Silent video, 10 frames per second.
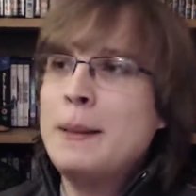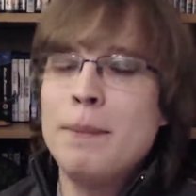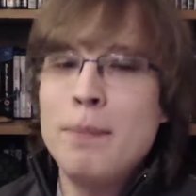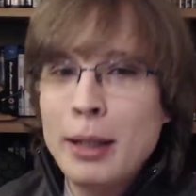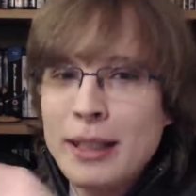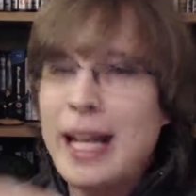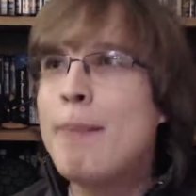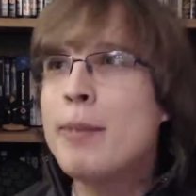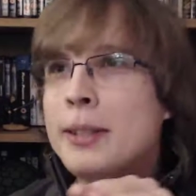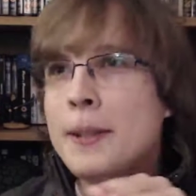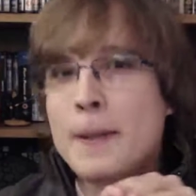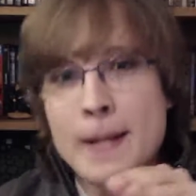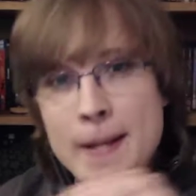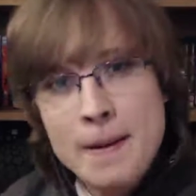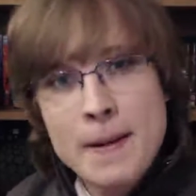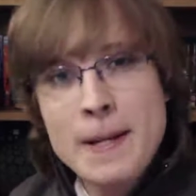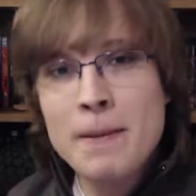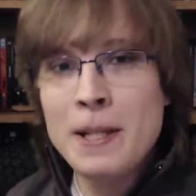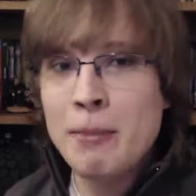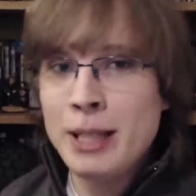But episode 9
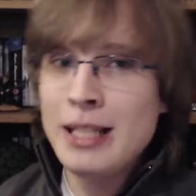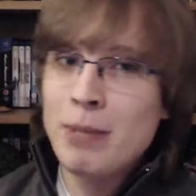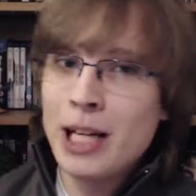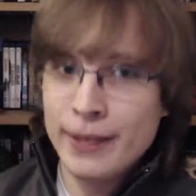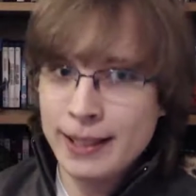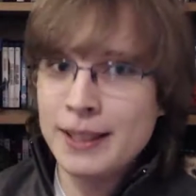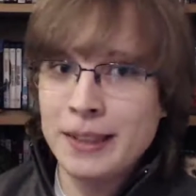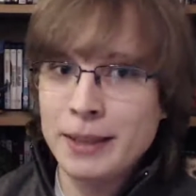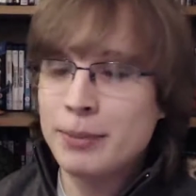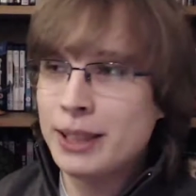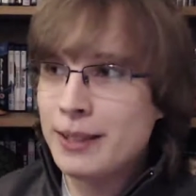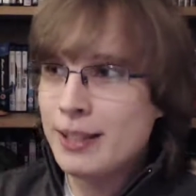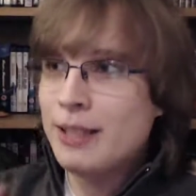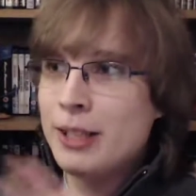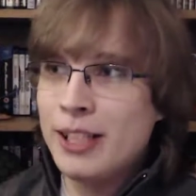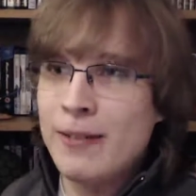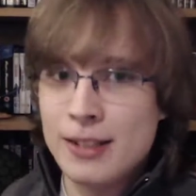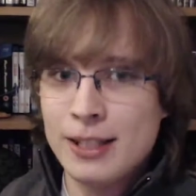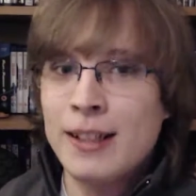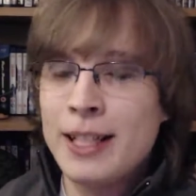would have been the perfect time, because then it would have given
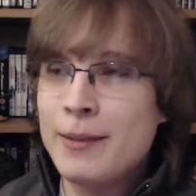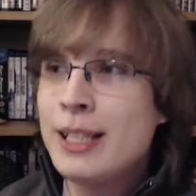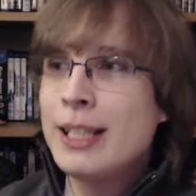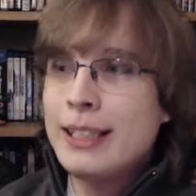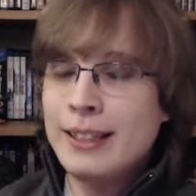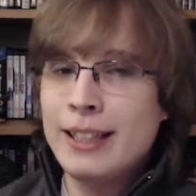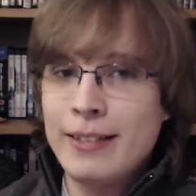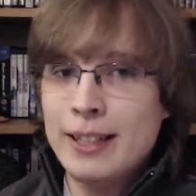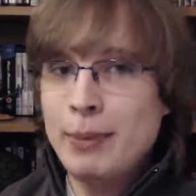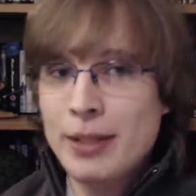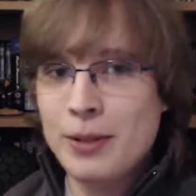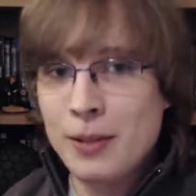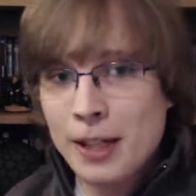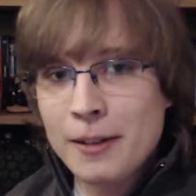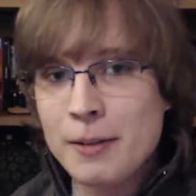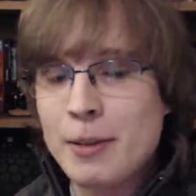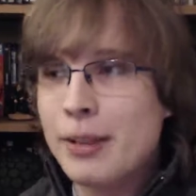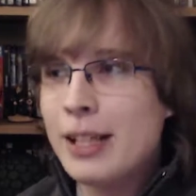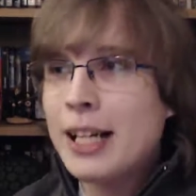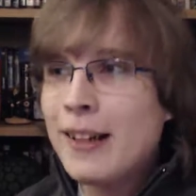us time to kind of get that spiritual encouragement.
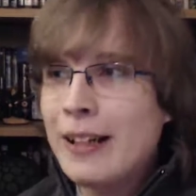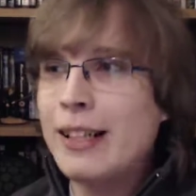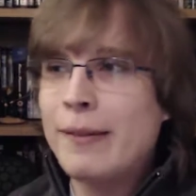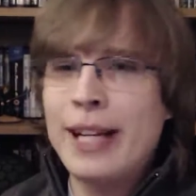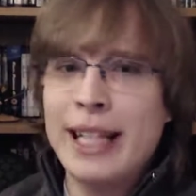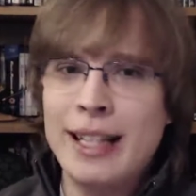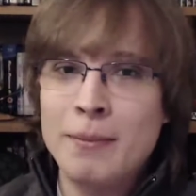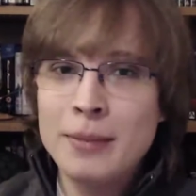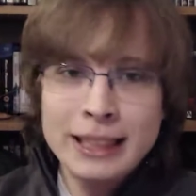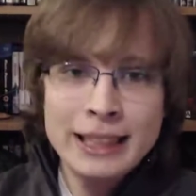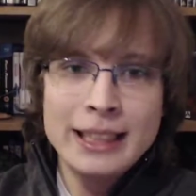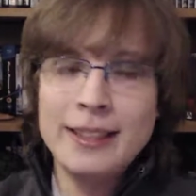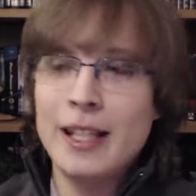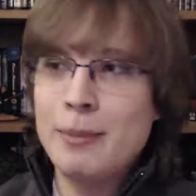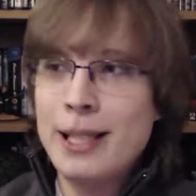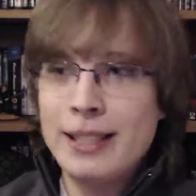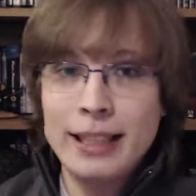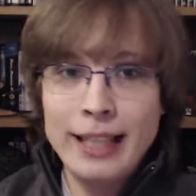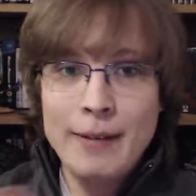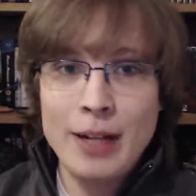But I kind of like the fact that Nana's basically
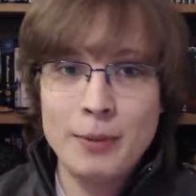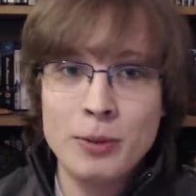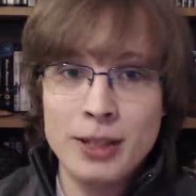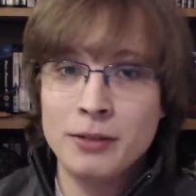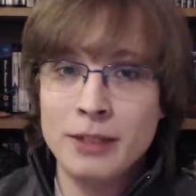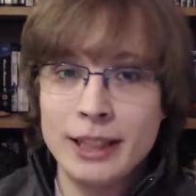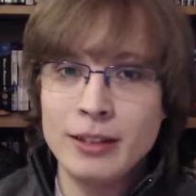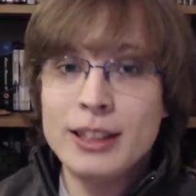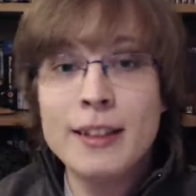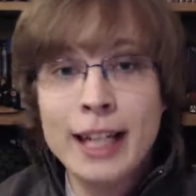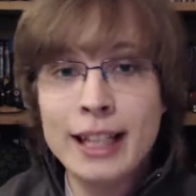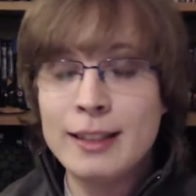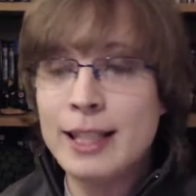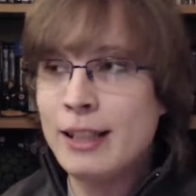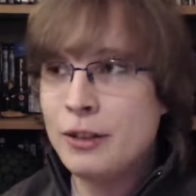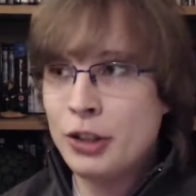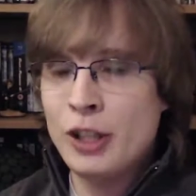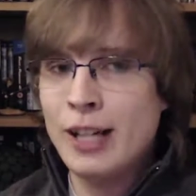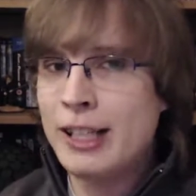gave up almost on Riku entirely, saying, like, should I